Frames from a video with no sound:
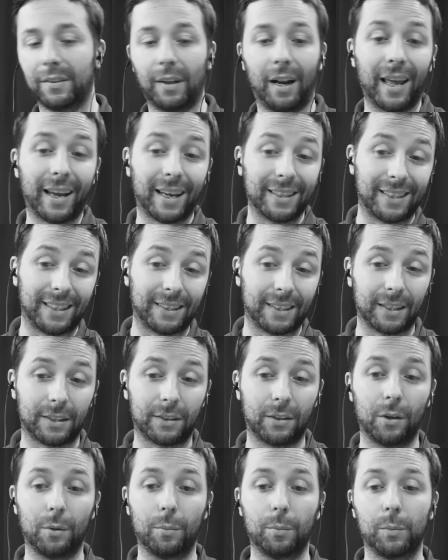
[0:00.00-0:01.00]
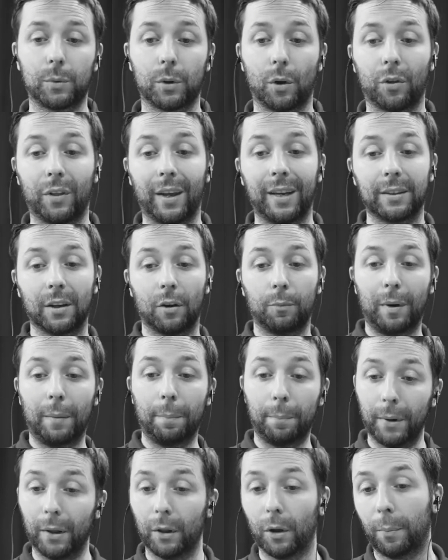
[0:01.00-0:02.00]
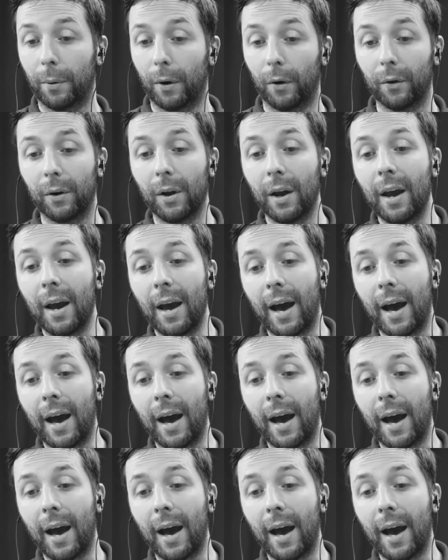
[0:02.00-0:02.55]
legacy systems or things that have been built upon.